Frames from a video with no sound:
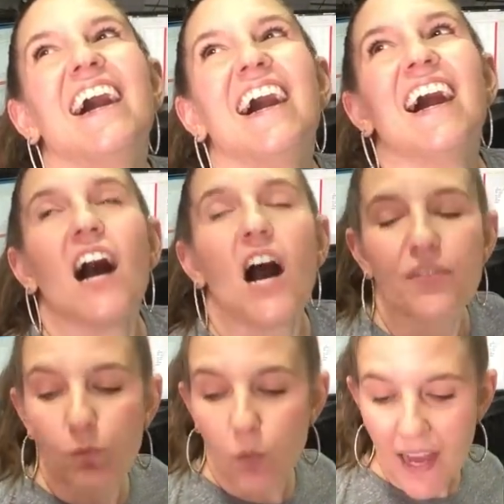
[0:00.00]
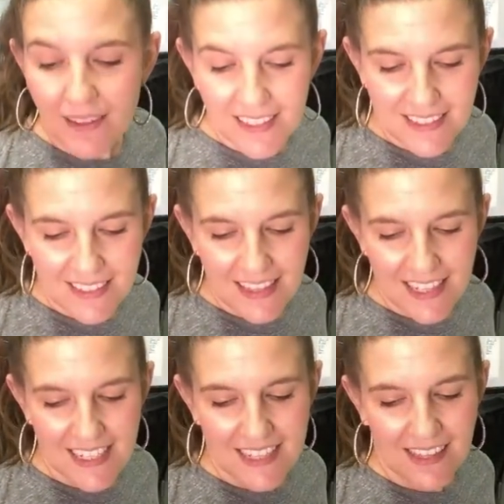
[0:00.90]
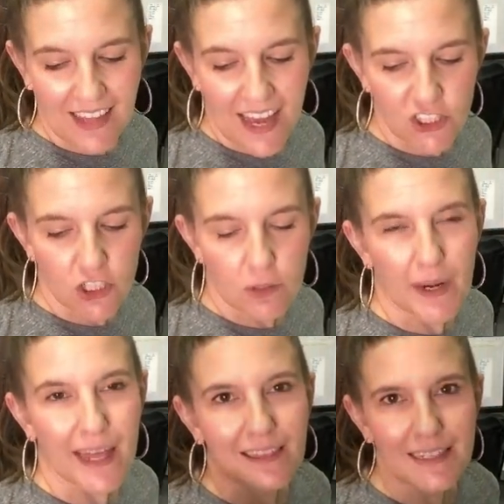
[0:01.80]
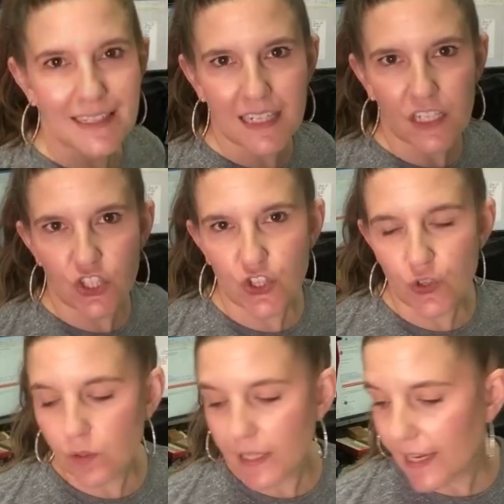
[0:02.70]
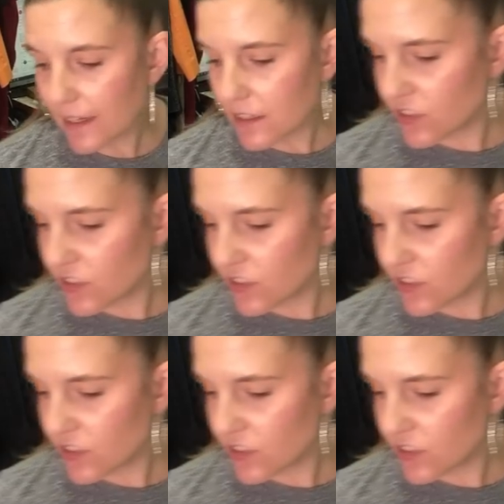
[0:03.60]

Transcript: Okay. I listed this last year, but I listed it too late.